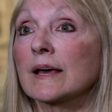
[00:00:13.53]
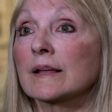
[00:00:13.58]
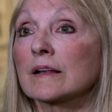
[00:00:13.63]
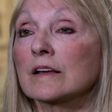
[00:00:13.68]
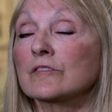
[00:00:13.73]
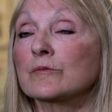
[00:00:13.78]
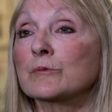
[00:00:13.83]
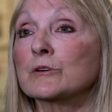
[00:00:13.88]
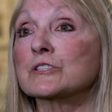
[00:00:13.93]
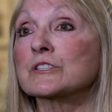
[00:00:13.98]
and
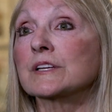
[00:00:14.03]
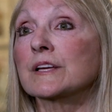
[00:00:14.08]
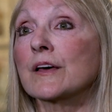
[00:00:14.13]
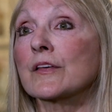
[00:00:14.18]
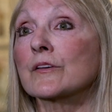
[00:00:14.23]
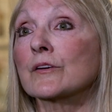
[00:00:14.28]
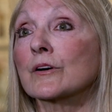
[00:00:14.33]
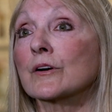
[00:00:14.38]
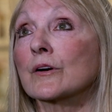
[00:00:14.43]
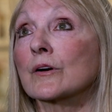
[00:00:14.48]
I've put
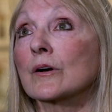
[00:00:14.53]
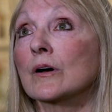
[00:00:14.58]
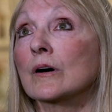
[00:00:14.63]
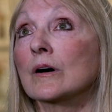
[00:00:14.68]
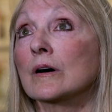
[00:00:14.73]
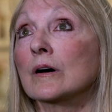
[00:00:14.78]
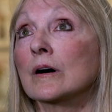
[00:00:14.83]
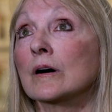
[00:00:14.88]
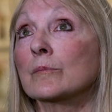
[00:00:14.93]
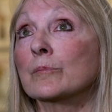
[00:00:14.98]
together
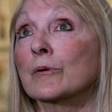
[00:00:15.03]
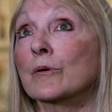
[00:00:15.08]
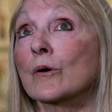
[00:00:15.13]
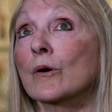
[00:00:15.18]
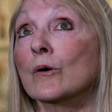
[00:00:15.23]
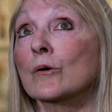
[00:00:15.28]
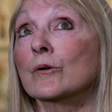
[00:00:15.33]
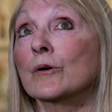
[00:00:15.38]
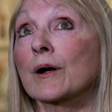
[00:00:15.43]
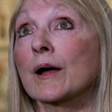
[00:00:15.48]
a
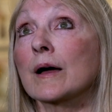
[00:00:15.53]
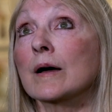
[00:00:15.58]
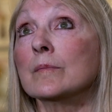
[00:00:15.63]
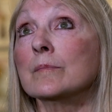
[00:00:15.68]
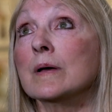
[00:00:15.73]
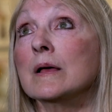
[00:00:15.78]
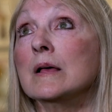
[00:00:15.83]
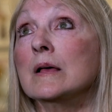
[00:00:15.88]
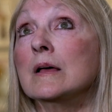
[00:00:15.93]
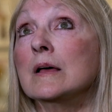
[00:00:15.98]

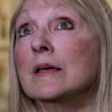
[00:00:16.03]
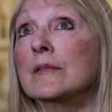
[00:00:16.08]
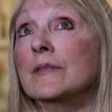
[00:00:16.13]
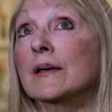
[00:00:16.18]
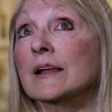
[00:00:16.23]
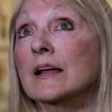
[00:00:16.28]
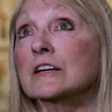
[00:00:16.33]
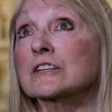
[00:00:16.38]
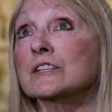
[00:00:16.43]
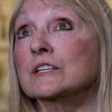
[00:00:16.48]
program
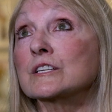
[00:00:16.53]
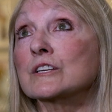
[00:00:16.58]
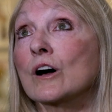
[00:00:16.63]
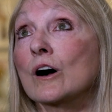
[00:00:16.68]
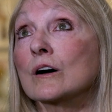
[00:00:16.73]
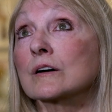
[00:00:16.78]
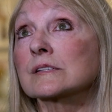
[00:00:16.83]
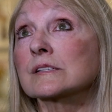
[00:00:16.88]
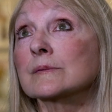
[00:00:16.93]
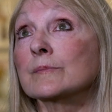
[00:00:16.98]
that actually
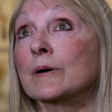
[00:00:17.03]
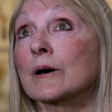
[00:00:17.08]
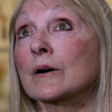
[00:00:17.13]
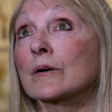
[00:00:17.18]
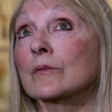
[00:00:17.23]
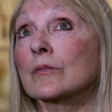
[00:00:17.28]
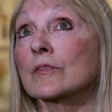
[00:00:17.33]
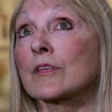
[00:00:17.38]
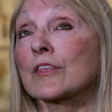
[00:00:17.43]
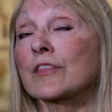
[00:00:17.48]
talks
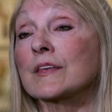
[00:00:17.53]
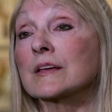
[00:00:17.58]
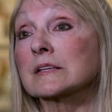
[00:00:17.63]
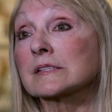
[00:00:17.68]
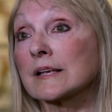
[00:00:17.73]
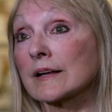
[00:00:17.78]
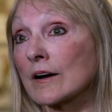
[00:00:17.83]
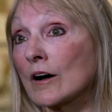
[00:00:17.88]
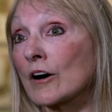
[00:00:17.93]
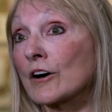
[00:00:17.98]
about the
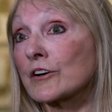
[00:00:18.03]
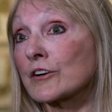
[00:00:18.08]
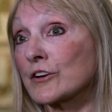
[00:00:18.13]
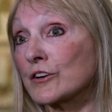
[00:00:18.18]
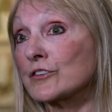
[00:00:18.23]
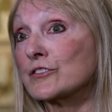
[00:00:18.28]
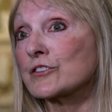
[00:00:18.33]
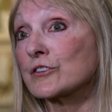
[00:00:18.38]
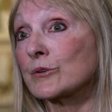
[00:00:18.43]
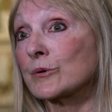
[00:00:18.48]
things that art
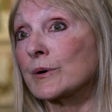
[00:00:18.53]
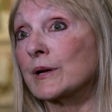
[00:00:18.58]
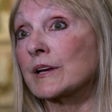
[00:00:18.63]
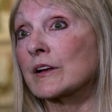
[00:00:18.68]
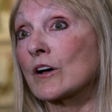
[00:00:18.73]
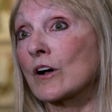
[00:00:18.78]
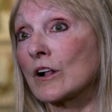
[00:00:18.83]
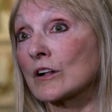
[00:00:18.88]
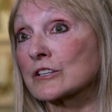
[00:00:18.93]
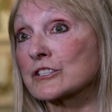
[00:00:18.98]
can do in
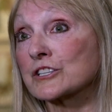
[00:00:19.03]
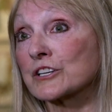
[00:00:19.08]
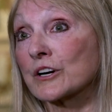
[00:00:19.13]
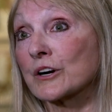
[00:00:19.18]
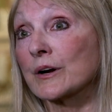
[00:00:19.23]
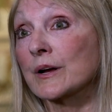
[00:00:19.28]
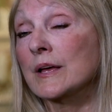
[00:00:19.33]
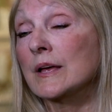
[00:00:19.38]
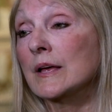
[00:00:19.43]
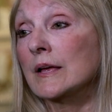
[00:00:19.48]

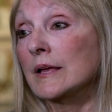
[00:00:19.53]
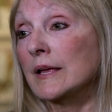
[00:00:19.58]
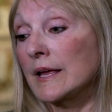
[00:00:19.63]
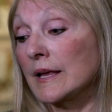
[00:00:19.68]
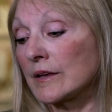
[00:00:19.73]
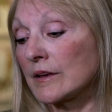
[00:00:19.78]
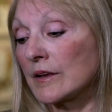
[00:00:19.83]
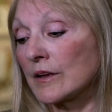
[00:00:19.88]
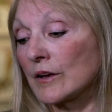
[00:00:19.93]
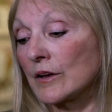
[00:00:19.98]
culture.
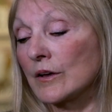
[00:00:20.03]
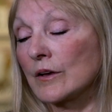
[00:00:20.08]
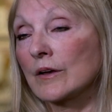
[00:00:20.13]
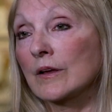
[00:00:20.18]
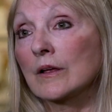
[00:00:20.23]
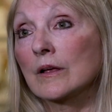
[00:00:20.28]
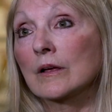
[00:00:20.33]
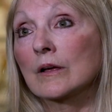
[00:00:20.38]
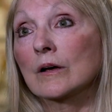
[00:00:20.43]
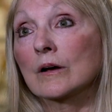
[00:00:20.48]
It can,
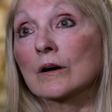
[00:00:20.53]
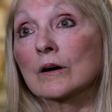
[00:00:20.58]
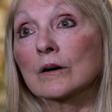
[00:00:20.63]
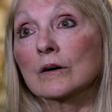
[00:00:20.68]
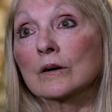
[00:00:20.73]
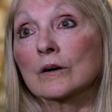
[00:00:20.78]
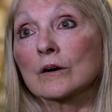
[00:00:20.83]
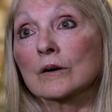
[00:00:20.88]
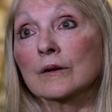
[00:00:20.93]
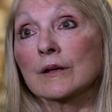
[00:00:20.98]

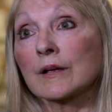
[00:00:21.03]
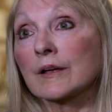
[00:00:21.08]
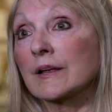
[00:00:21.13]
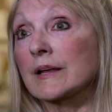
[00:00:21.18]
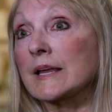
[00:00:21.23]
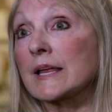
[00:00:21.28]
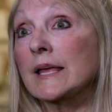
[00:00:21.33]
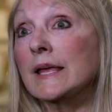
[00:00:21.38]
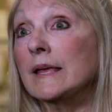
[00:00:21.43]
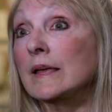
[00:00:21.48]
it
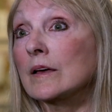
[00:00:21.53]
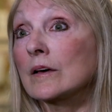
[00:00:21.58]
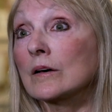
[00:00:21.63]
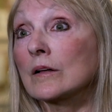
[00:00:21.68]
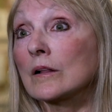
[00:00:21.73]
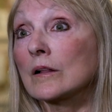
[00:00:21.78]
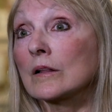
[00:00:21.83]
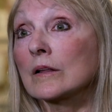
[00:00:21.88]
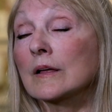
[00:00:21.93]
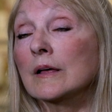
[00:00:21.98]
can
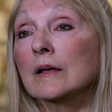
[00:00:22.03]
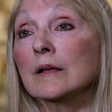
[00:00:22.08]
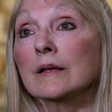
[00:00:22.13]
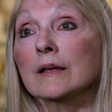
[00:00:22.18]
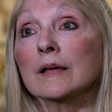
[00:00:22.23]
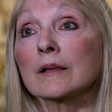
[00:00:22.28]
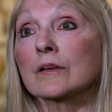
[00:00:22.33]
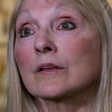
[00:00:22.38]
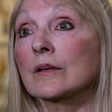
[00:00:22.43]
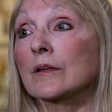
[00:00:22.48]
heal,
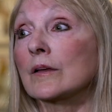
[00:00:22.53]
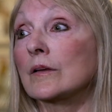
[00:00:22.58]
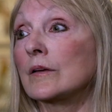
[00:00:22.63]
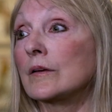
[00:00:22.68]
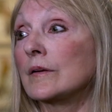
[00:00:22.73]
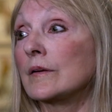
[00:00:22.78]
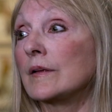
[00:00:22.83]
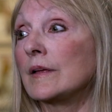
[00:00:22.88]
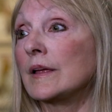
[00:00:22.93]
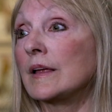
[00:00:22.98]
it can,
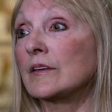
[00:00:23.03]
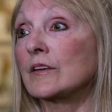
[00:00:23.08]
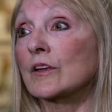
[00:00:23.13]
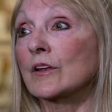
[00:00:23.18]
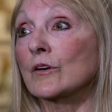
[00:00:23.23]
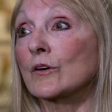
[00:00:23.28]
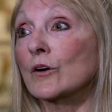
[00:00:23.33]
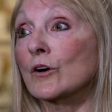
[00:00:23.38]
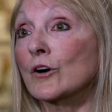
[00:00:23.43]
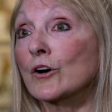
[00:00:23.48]
it
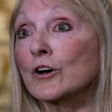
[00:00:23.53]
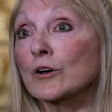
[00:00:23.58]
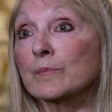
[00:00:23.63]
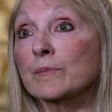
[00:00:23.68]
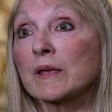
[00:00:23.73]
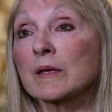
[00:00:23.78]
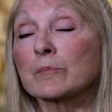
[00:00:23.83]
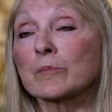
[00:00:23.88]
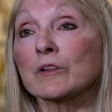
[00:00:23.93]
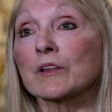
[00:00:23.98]
can hurt
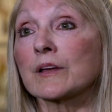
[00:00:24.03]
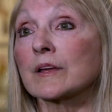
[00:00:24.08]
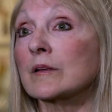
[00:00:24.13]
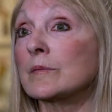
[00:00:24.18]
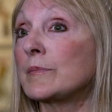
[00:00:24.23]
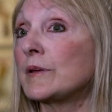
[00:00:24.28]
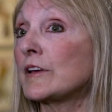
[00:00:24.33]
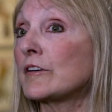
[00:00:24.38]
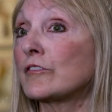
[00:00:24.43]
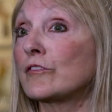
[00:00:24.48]
people, it
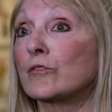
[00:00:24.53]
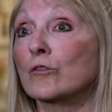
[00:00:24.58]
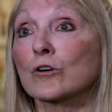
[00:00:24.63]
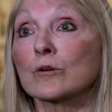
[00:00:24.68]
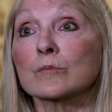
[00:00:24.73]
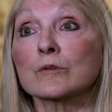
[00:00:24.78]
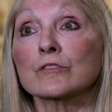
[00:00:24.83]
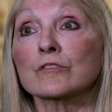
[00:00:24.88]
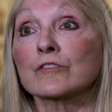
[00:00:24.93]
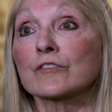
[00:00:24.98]
can be a
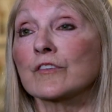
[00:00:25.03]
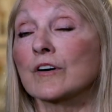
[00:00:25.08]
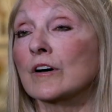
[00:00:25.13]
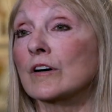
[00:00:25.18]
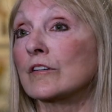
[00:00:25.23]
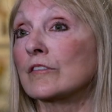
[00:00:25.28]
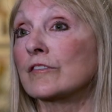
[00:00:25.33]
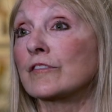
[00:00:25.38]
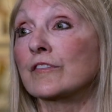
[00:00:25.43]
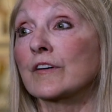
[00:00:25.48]
form of,
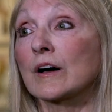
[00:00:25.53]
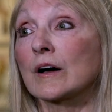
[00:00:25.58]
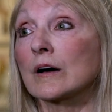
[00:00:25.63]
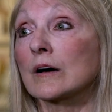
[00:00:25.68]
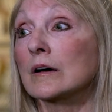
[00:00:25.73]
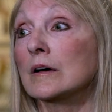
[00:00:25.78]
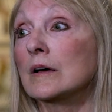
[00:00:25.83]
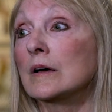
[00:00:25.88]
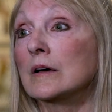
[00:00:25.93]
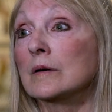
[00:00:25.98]
of
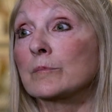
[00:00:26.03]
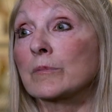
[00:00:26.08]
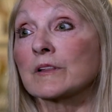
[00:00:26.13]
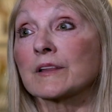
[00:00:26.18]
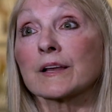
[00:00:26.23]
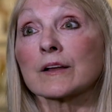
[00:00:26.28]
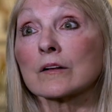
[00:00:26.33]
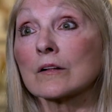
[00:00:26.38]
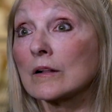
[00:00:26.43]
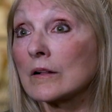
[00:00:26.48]
uh,
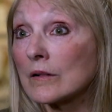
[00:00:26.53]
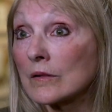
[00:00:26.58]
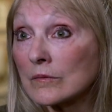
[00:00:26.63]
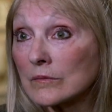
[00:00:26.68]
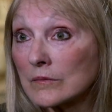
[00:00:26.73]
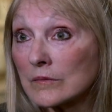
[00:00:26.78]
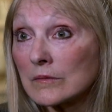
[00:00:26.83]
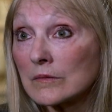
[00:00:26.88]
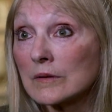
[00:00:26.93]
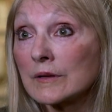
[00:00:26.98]
political,
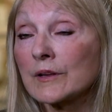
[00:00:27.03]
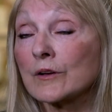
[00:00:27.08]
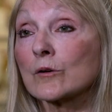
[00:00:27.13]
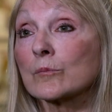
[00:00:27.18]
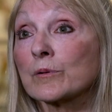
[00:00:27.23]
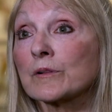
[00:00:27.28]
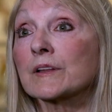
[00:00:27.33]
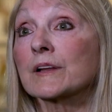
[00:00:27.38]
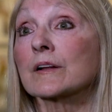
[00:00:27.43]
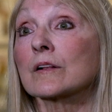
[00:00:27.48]
you know,
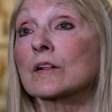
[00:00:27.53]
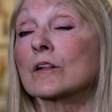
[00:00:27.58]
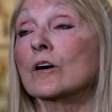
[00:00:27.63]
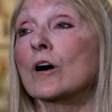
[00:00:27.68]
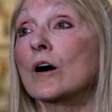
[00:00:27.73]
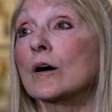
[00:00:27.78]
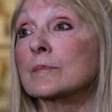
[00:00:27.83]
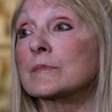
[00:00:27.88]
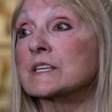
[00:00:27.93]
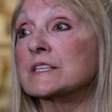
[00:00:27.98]
political
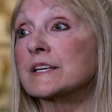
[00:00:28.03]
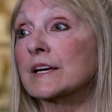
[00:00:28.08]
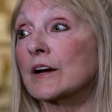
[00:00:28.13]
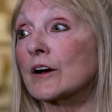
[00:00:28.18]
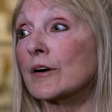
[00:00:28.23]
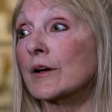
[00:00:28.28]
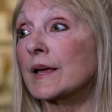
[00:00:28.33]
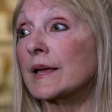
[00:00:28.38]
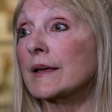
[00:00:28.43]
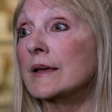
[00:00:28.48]

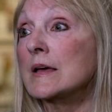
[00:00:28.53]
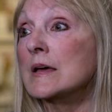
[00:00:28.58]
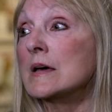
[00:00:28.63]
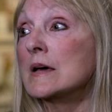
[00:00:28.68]
commentary.